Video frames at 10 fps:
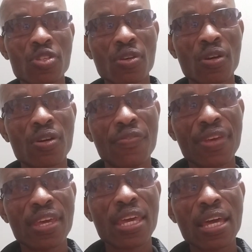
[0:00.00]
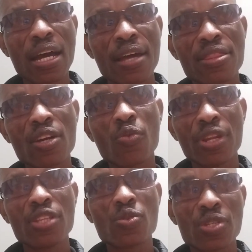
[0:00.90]
So I think
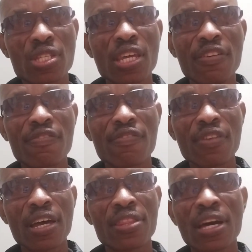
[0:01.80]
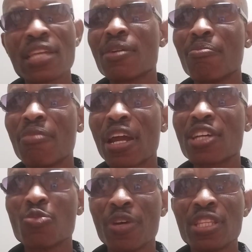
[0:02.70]
we need to save that
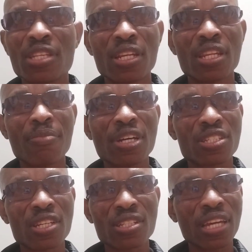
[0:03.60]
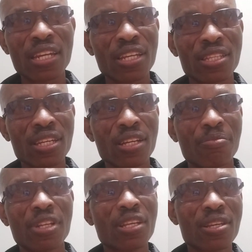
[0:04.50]
embarrassment, and they must just sign the deal,
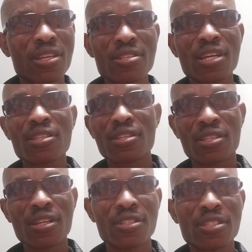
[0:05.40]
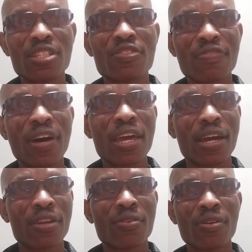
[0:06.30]

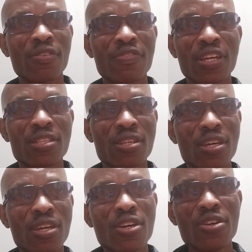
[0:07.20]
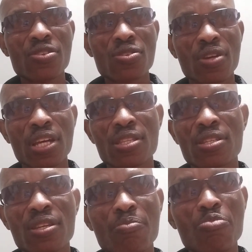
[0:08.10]
ceasefire and all of that, so
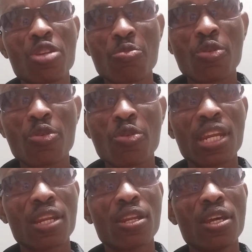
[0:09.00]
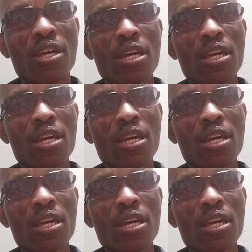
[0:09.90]
that people can